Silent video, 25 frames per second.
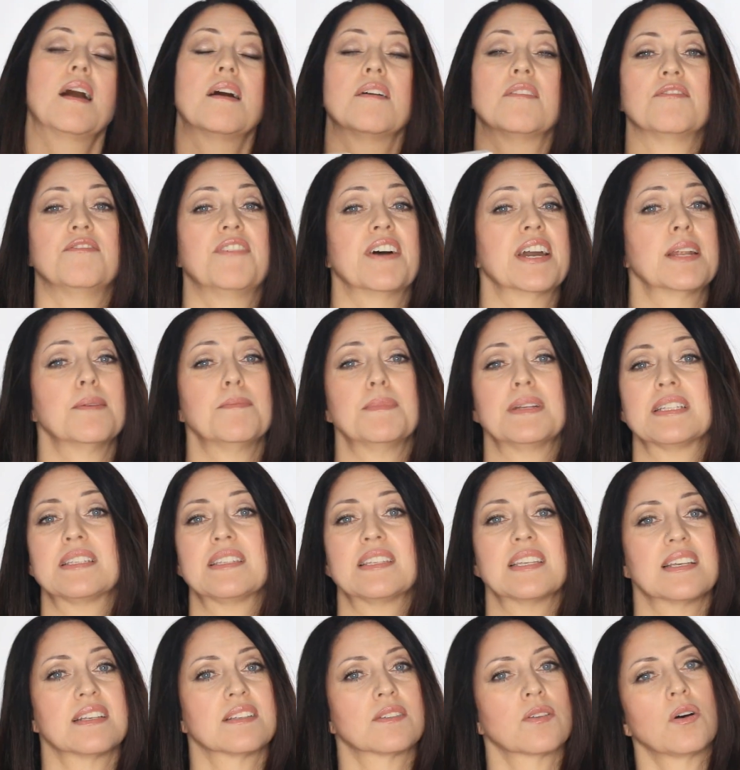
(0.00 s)
vitamin
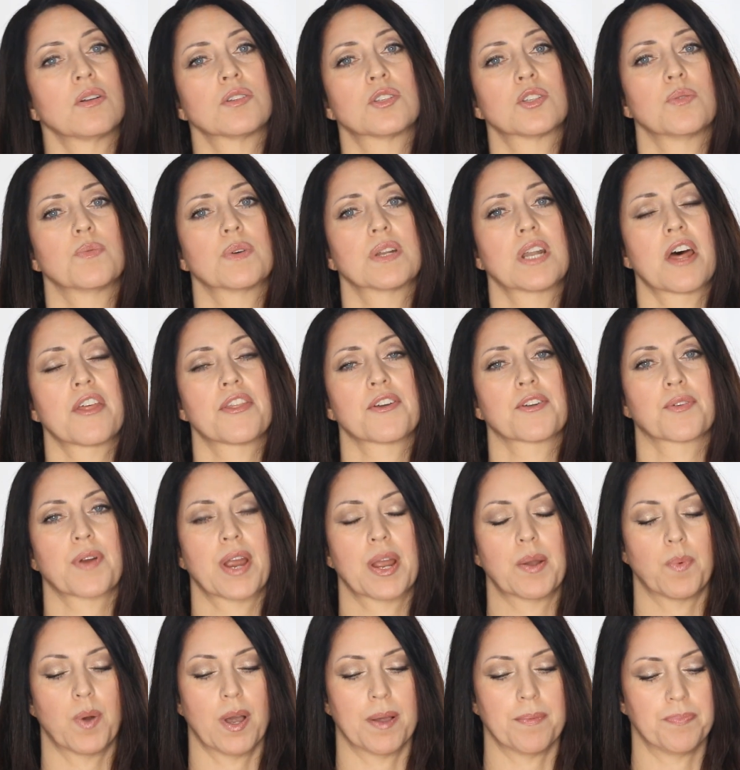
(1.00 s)
C is also another
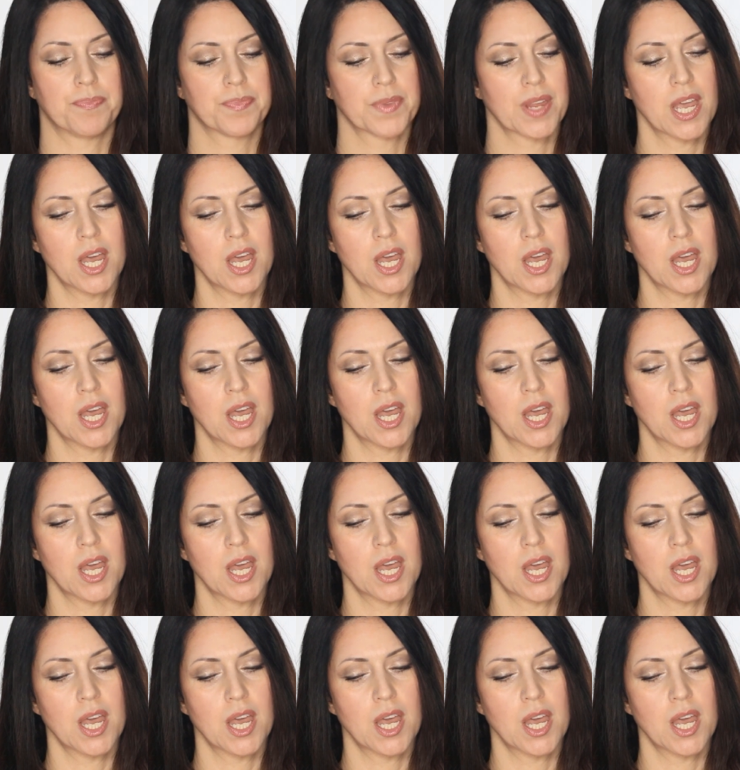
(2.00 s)
great one.